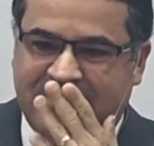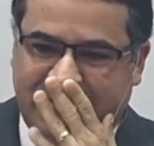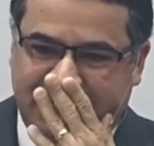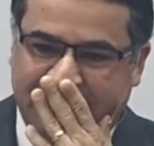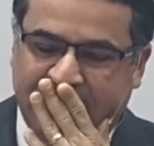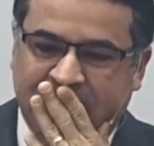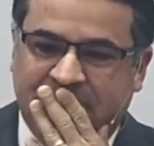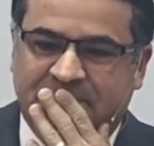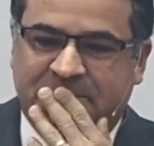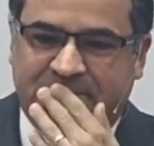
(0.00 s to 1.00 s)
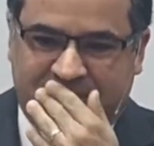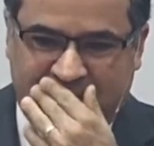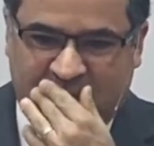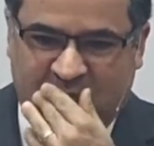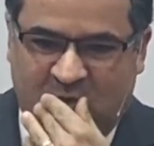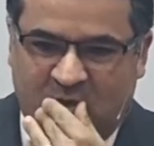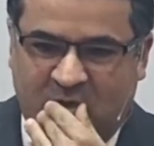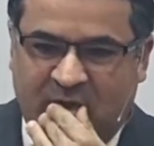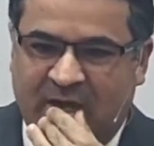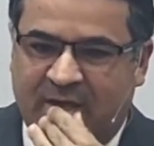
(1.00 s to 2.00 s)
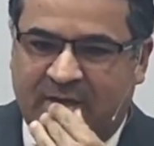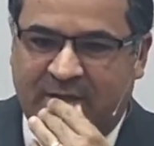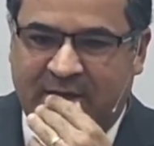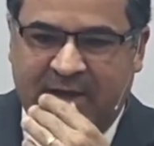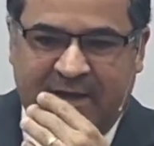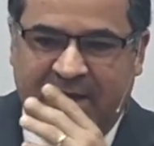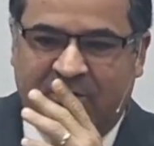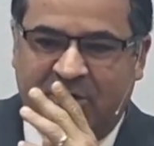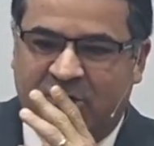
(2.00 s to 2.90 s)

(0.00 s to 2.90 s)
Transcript: that, when things are organized at home,